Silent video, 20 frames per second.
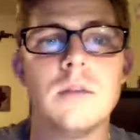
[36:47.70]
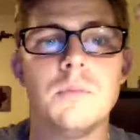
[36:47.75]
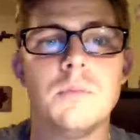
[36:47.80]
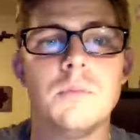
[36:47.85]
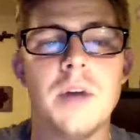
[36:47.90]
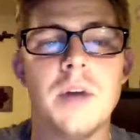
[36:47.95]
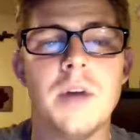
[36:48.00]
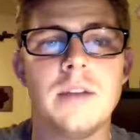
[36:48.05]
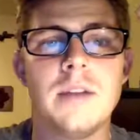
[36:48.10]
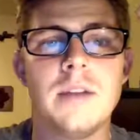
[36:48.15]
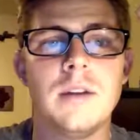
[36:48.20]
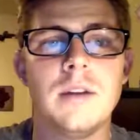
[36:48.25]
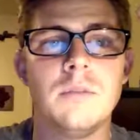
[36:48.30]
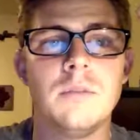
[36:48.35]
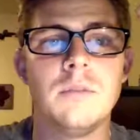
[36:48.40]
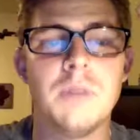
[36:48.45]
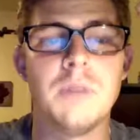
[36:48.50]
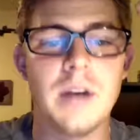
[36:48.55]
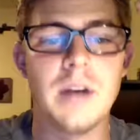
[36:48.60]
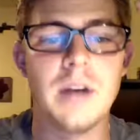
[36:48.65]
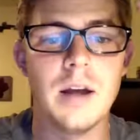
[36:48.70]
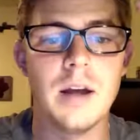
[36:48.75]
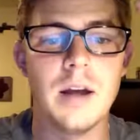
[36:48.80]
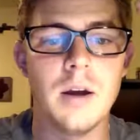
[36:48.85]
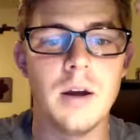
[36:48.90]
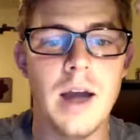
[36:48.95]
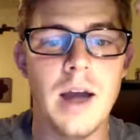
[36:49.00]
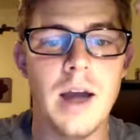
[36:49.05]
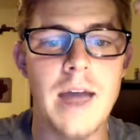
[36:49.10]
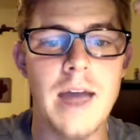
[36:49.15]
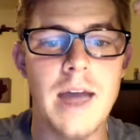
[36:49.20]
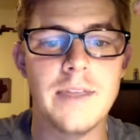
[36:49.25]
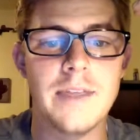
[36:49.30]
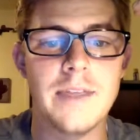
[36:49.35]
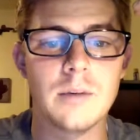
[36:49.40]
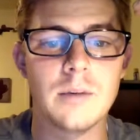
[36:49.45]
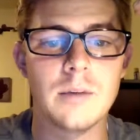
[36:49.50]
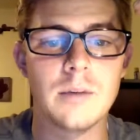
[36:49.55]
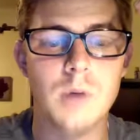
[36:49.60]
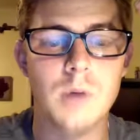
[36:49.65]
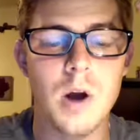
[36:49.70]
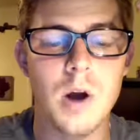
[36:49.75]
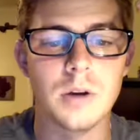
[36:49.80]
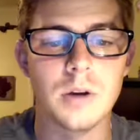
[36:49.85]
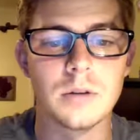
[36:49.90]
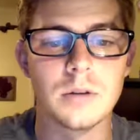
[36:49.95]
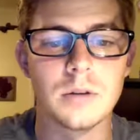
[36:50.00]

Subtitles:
but I had that wrong.